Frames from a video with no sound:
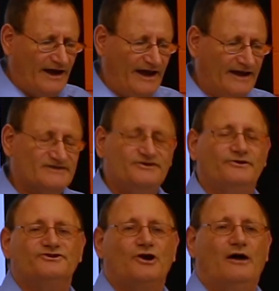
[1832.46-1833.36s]
it's
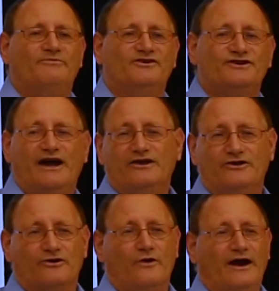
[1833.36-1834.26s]
your job to check
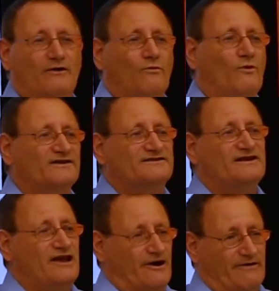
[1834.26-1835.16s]
your credit once a
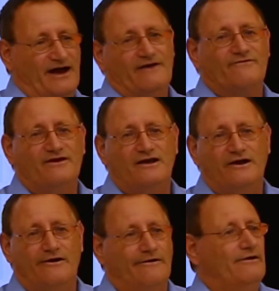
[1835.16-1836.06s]
year. Every
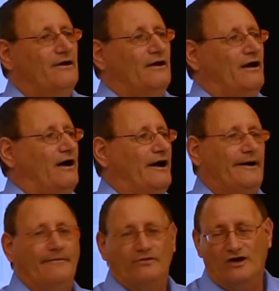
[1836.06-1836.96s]
year,
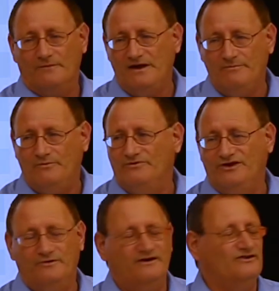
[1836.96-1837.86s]
a lot of people will
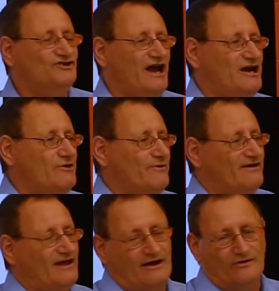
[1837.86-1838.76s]
do it in January,
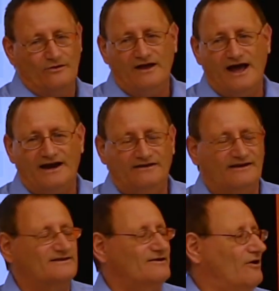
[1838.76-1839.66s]
take a look at it.
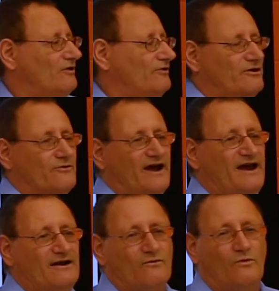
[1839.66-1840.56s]
Does it all look
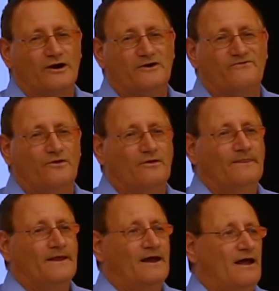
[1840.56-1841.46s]
great and
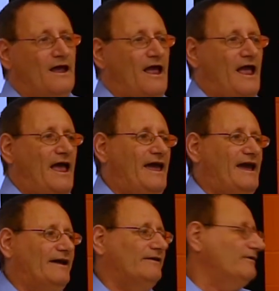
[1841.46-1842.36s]
wonderful?
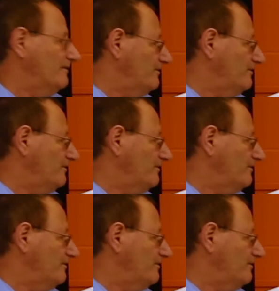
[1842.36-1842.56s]
And